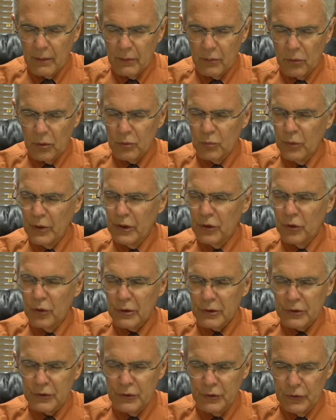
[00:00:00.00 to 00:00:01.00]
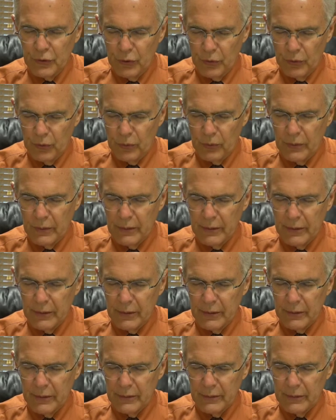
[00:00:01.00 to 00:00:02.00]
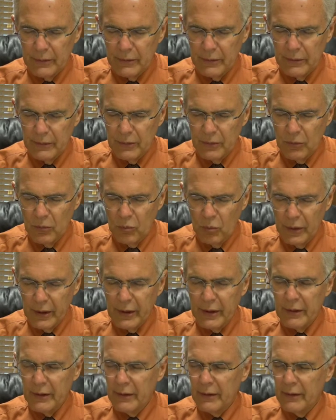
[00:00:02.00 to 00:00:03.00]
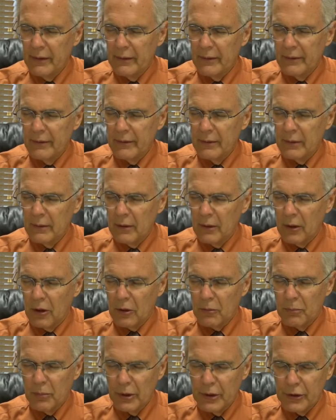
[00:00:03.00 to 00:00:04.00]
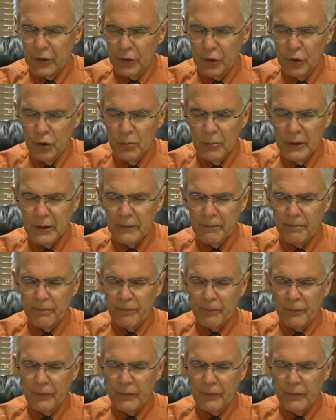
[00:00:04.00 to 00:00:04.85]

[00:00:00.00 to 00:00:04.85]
Lord, we look to you. We are but human,